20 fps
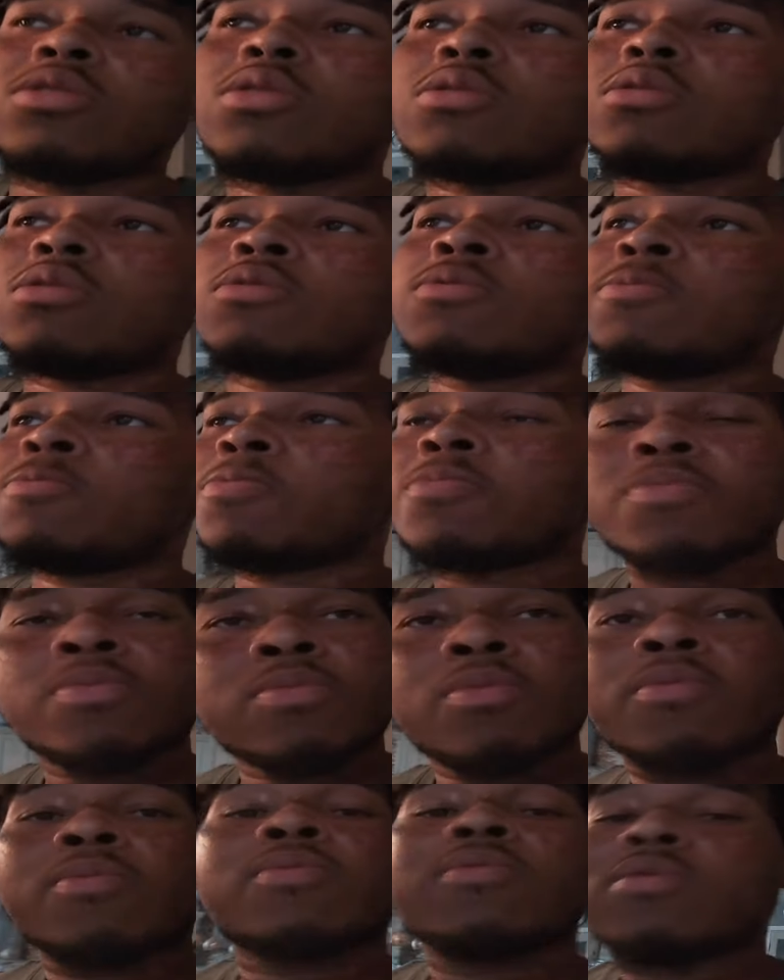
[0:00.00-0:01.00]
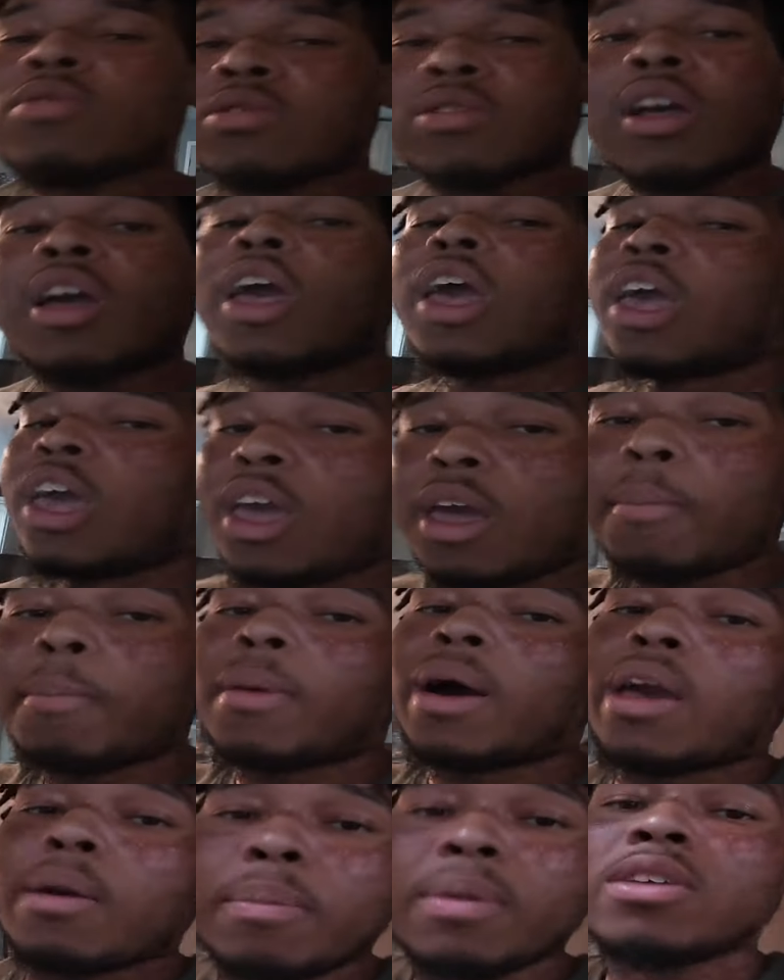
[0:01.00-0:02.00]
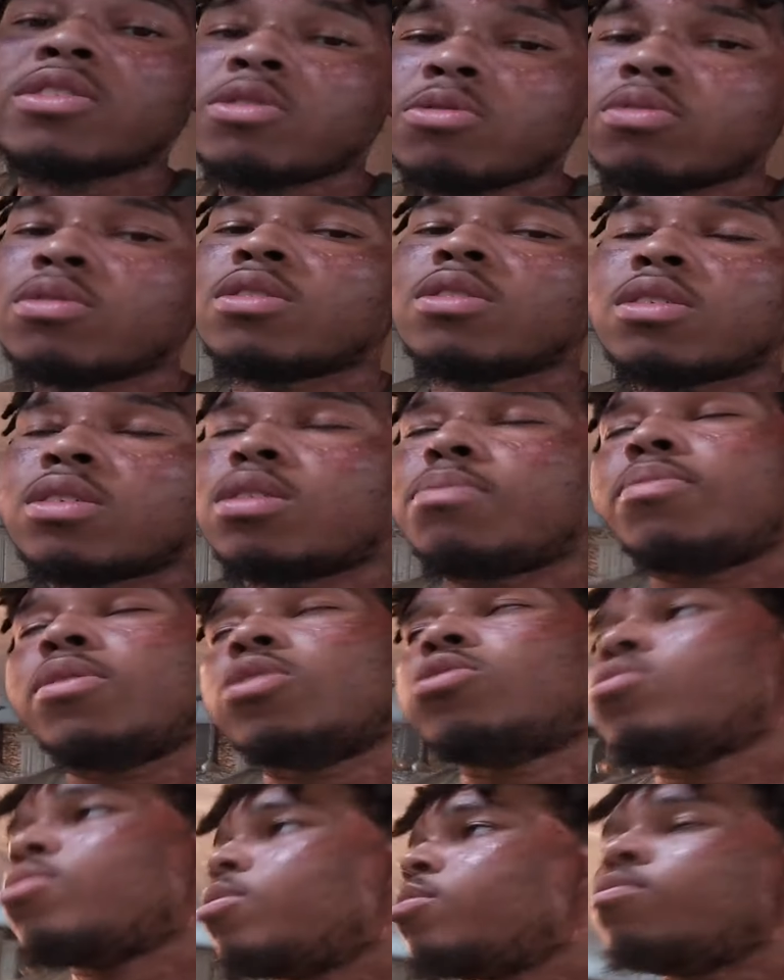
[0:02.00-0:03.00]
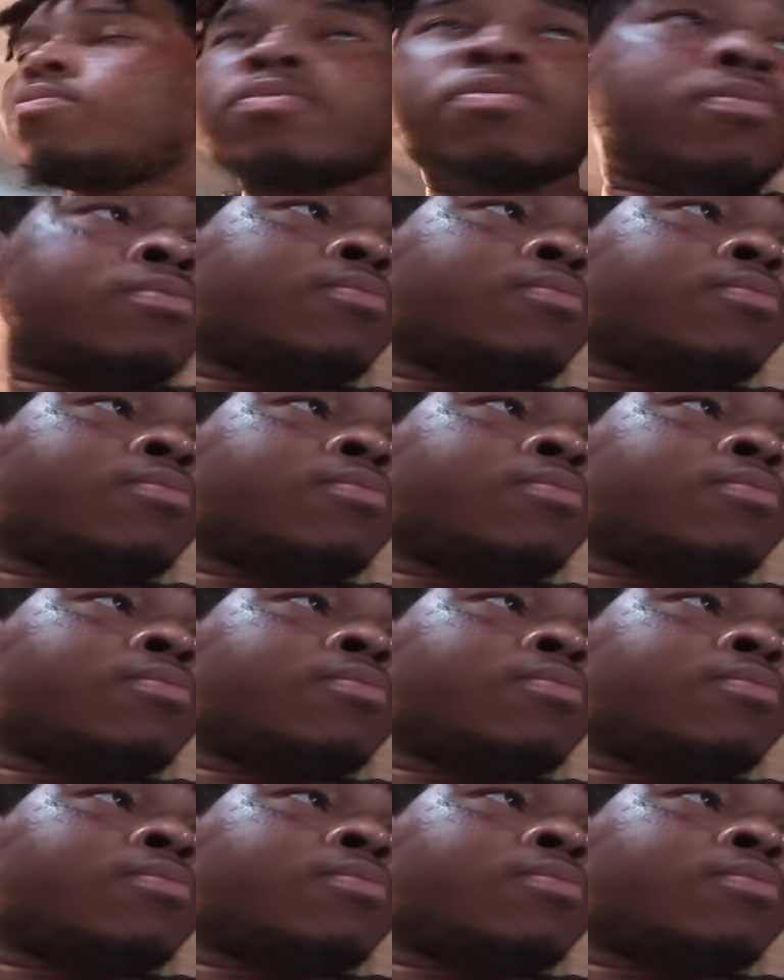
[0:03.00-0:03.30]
true, it might be too good to be true.